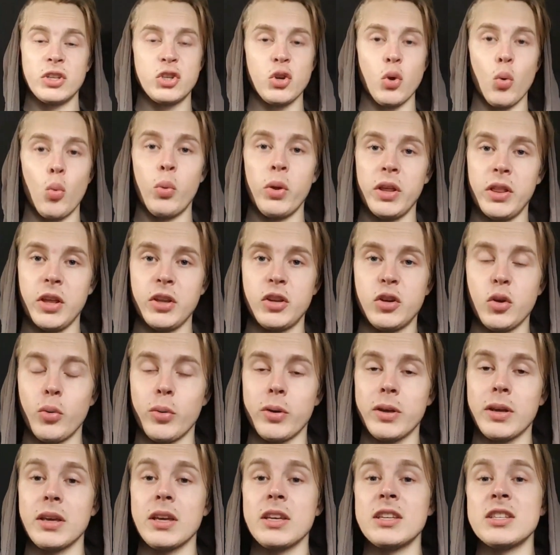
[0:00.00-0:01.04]
you're really
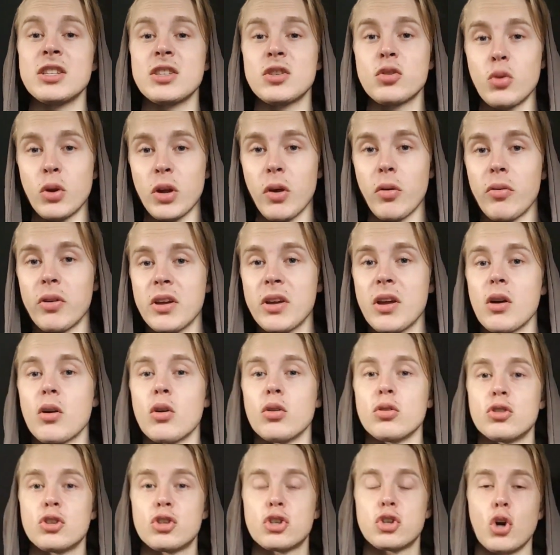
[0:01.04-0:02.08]
doing is triggering a
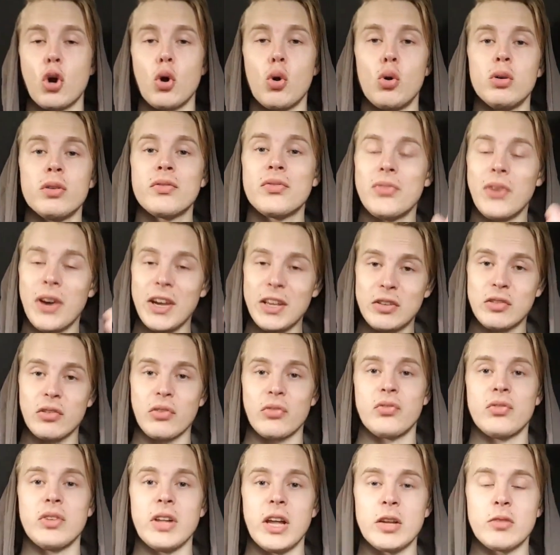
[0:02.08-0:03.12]
controlled fight or
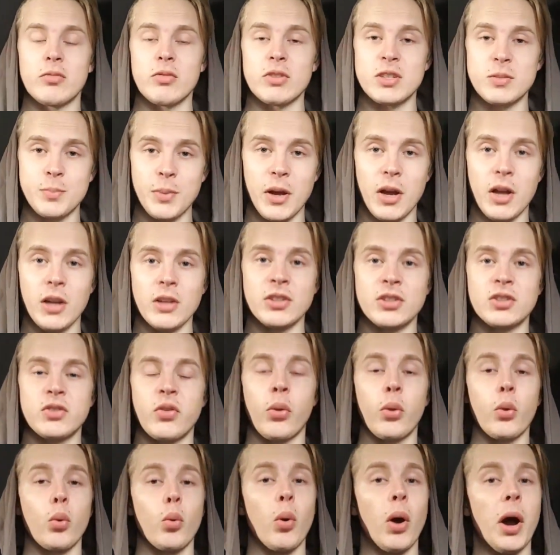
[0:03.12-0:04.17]
flight response
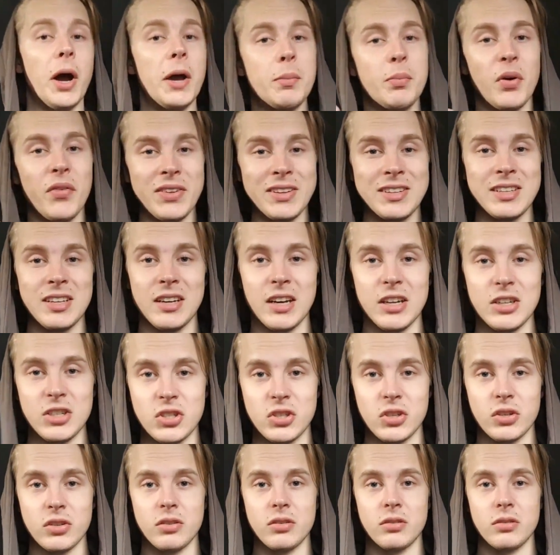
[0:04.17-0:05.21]
through
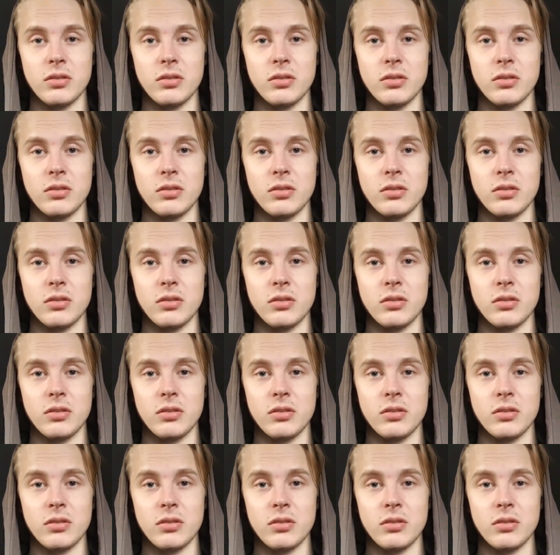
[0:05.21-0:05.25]
hyperventilation.